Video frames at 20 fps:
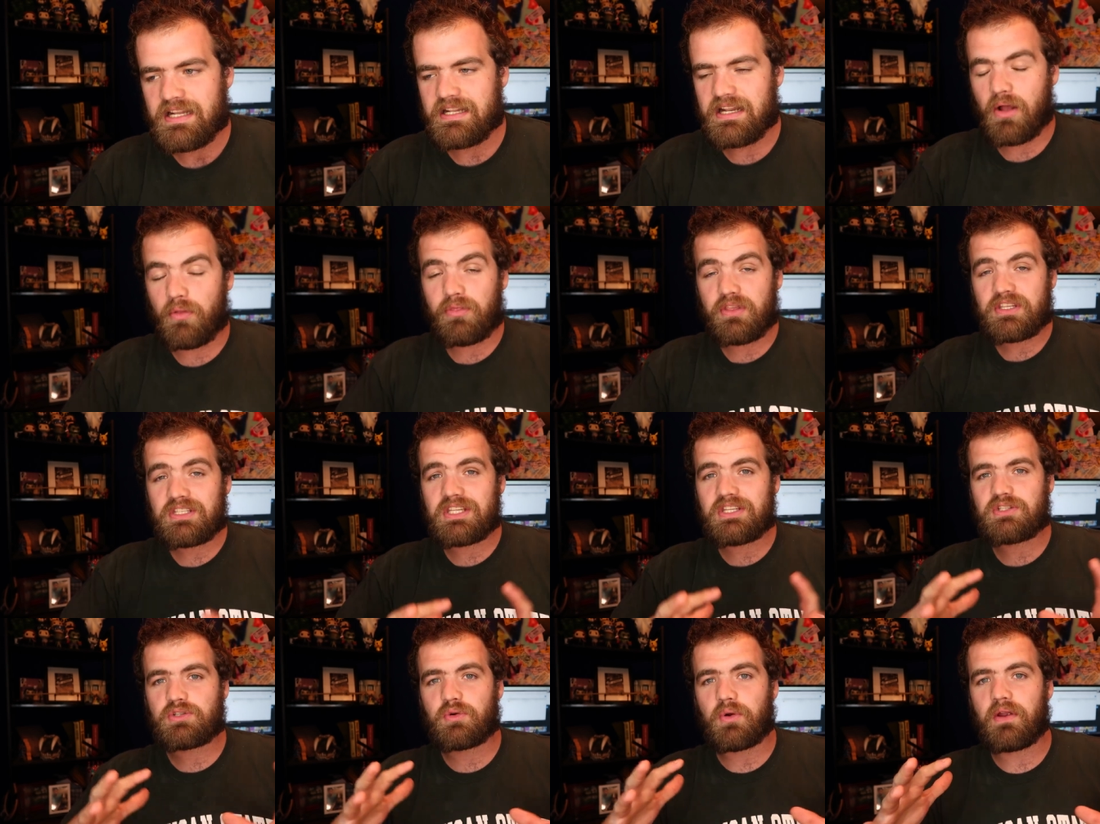Now
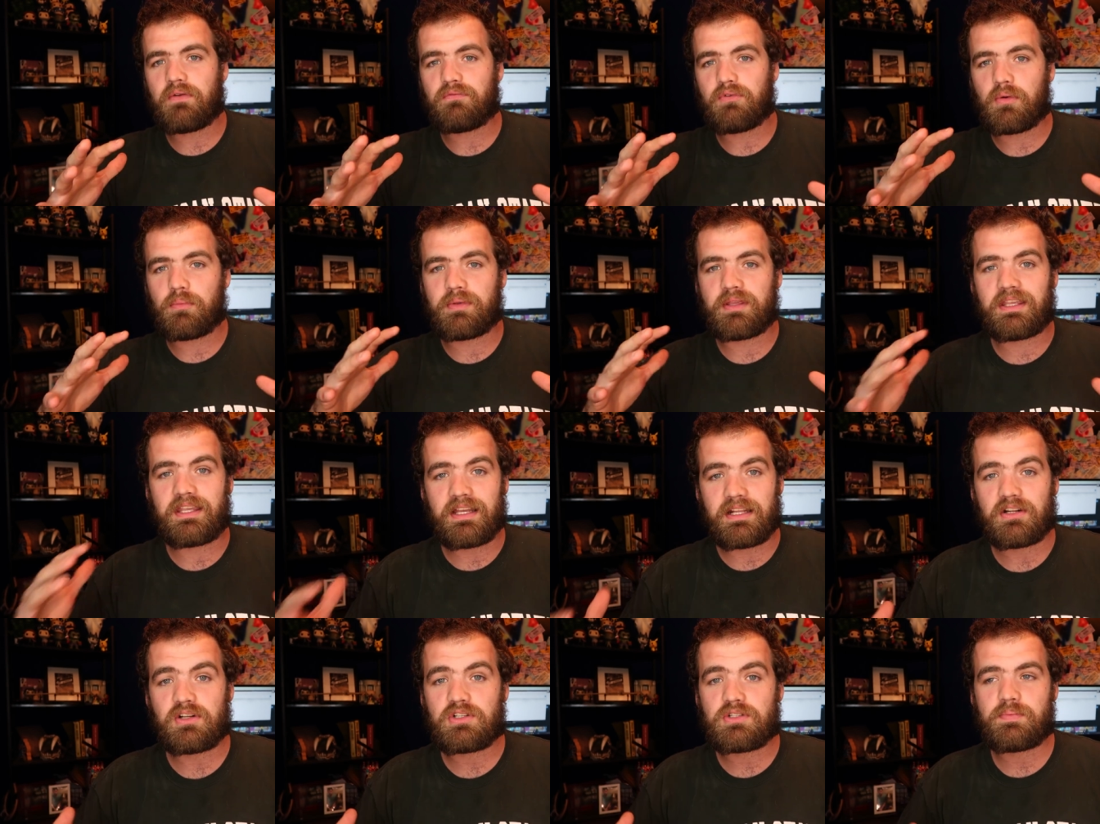this is great for
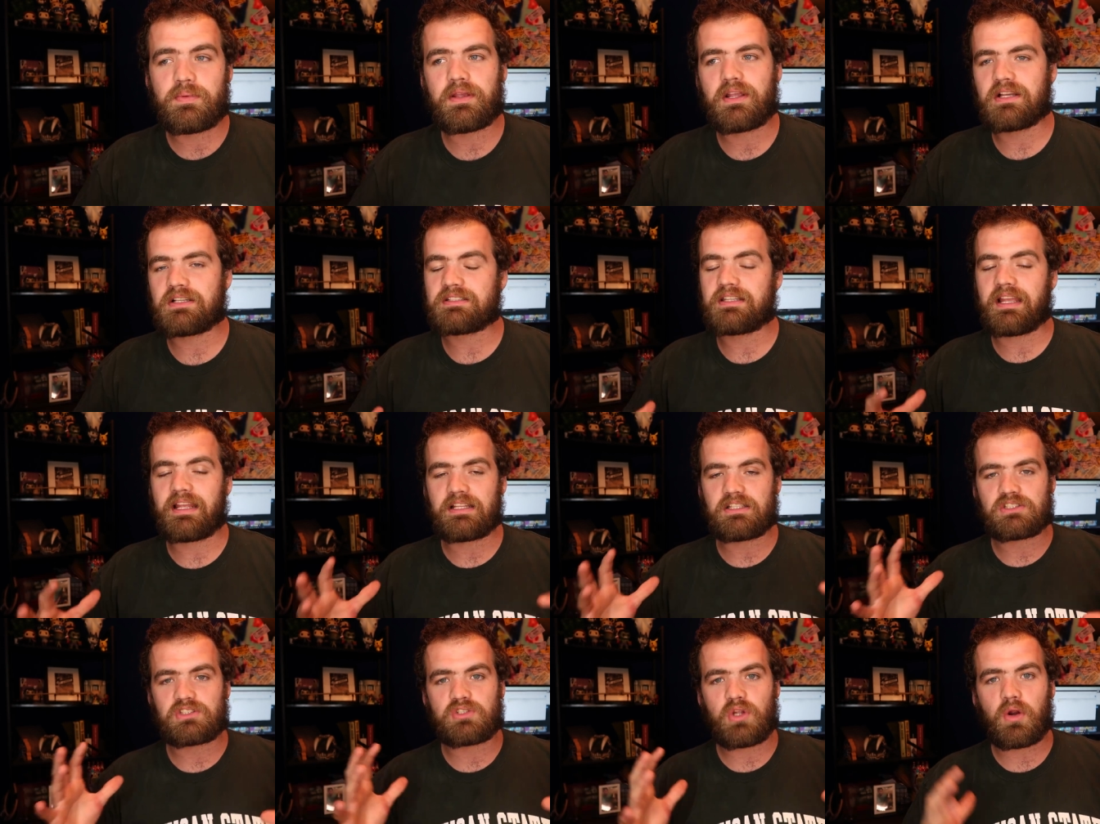beginners because they
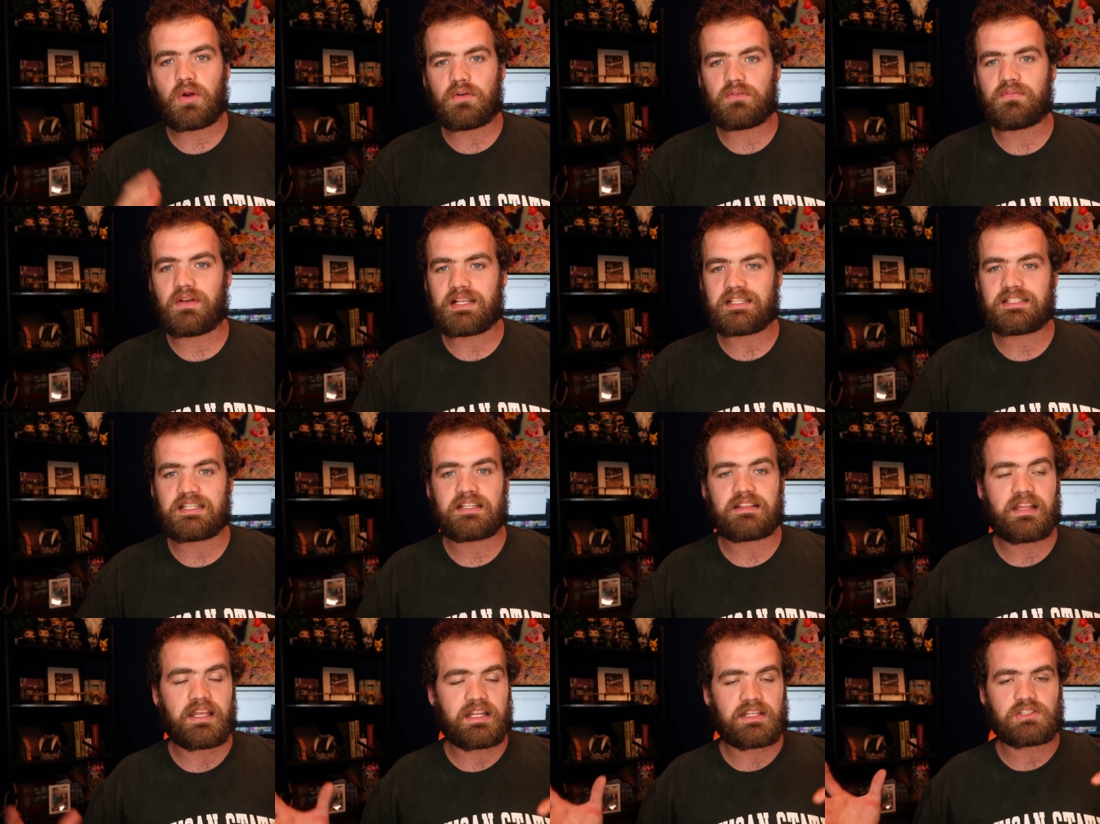can start
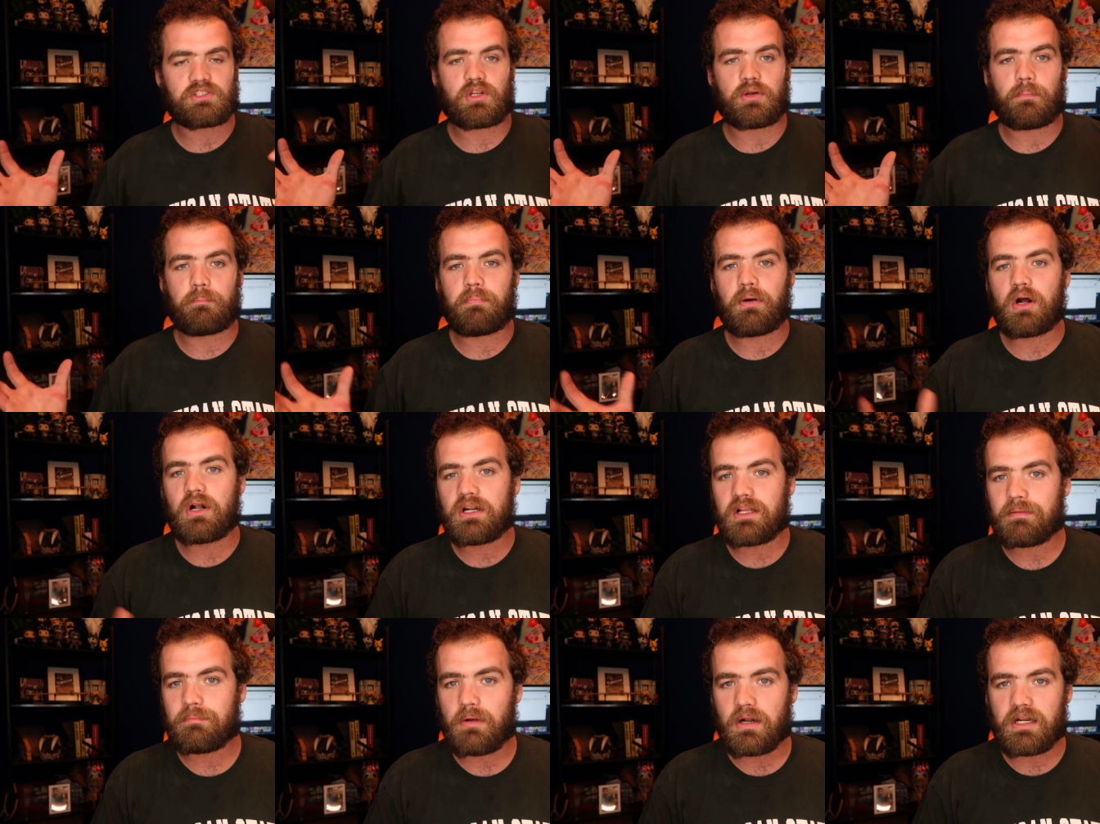investing, they can start
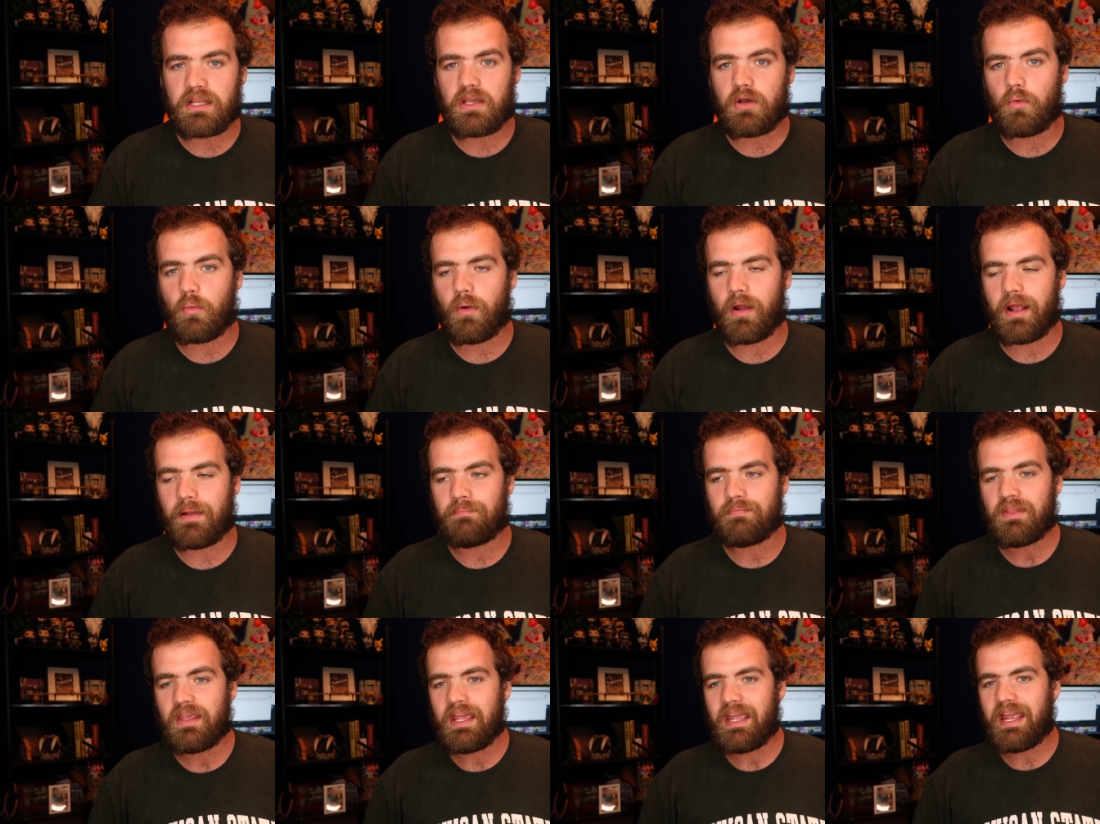putting money
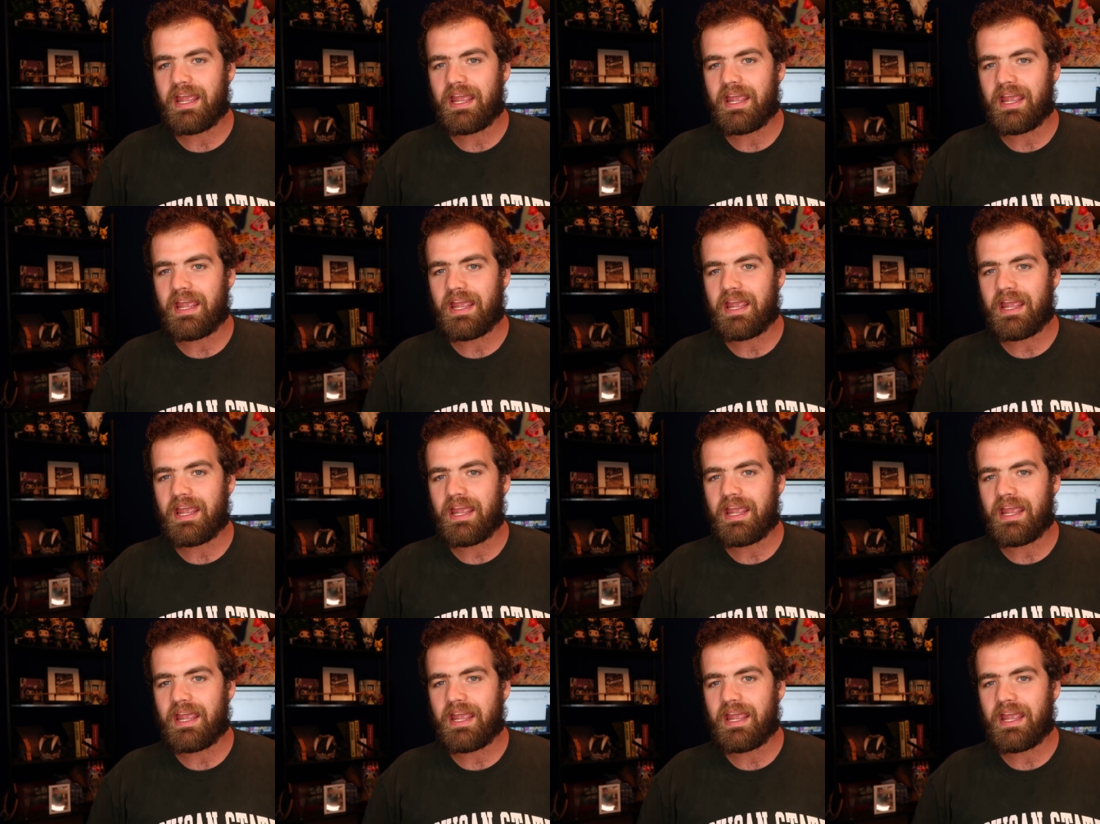away,